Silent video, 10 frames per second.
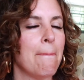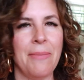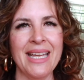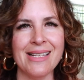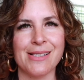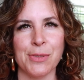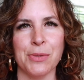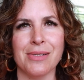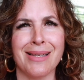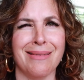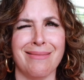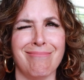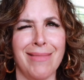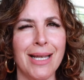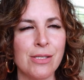bathing suit.
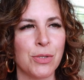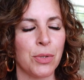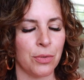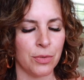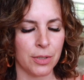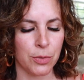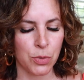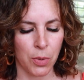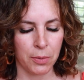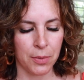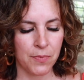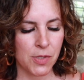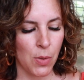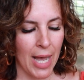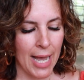It's totally doable.
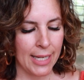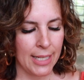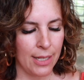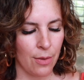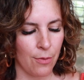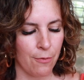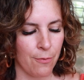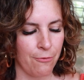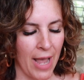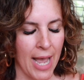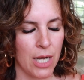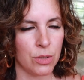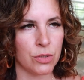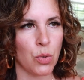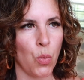So I
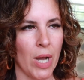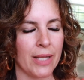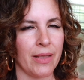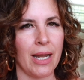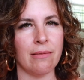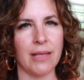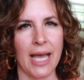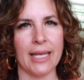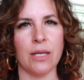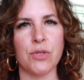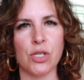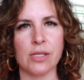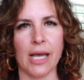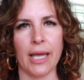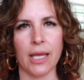found one that I like. It was
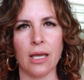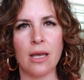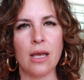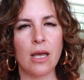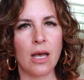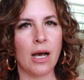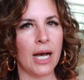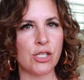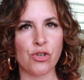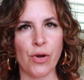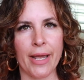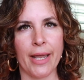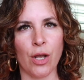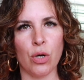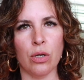just like a
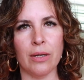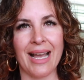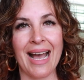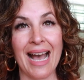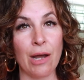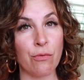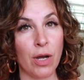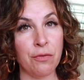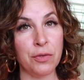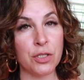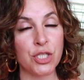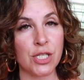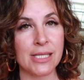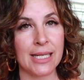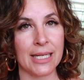triangle, a ruffle
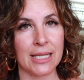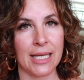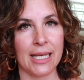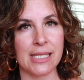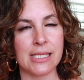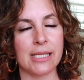just like this,